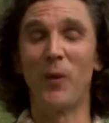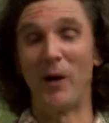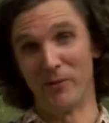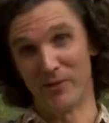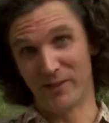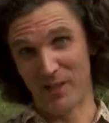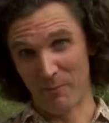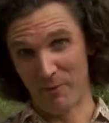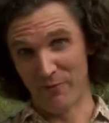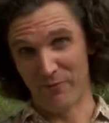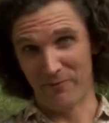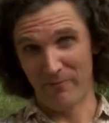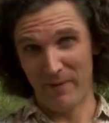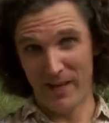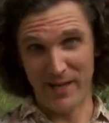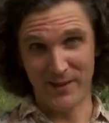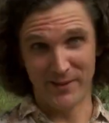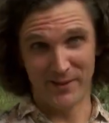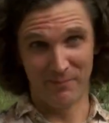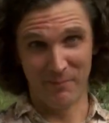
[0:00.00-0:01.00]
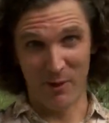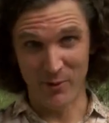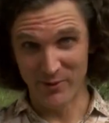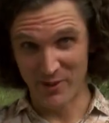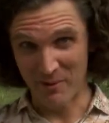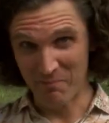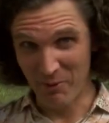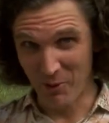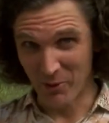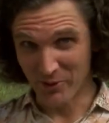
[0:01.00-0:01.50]
well, some of his
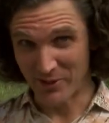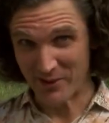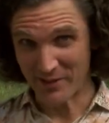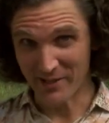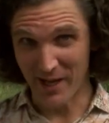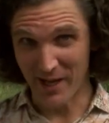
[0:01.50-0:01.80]
most important